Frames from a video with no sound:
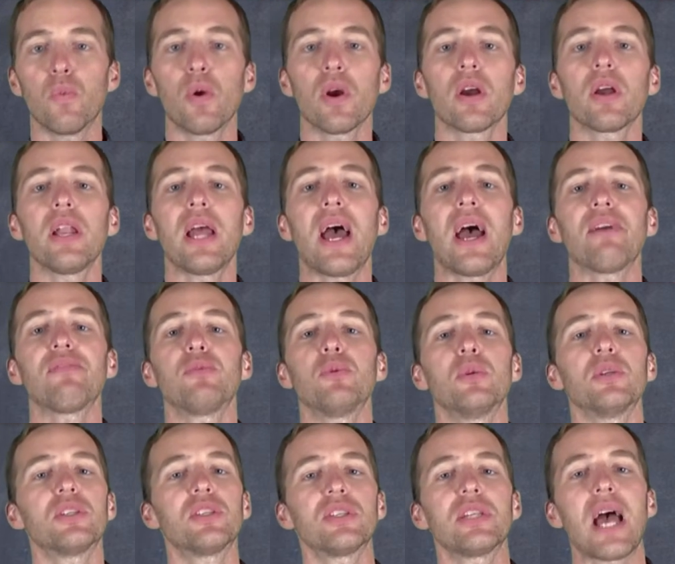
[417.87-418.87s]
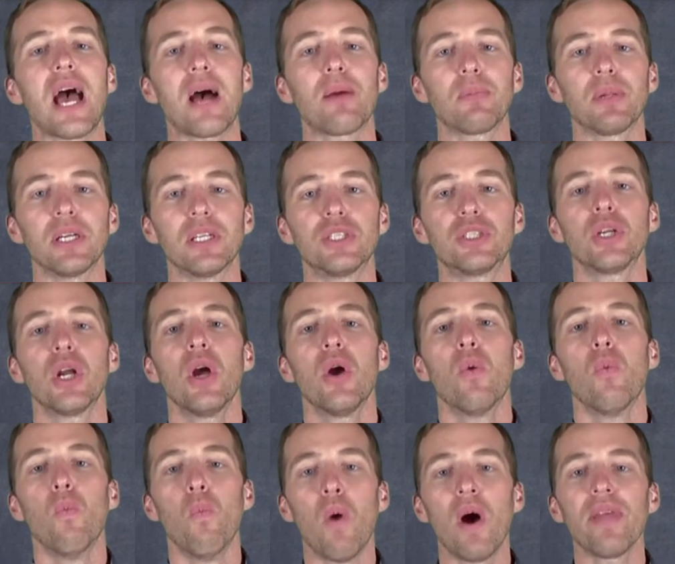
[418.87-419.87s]
So we're going to have to establish
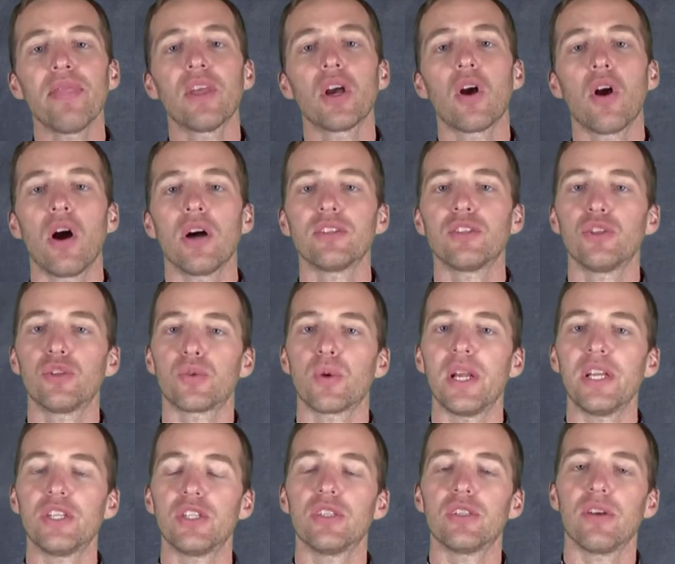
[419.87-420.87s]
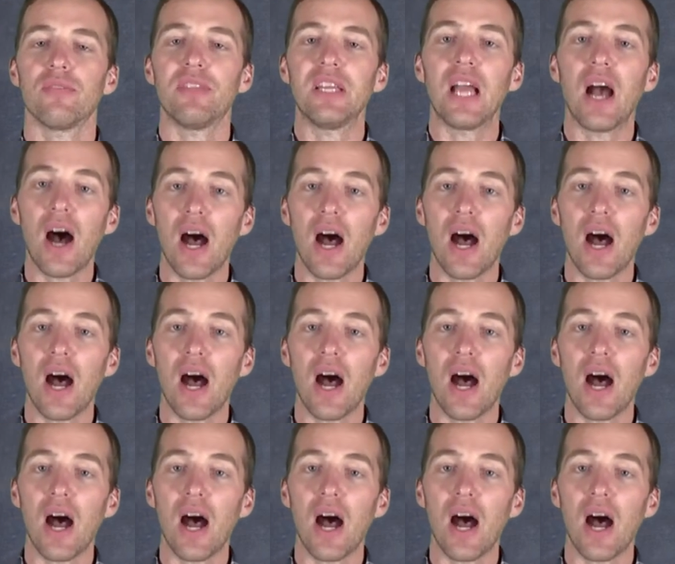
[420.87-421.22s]
what the concentrations of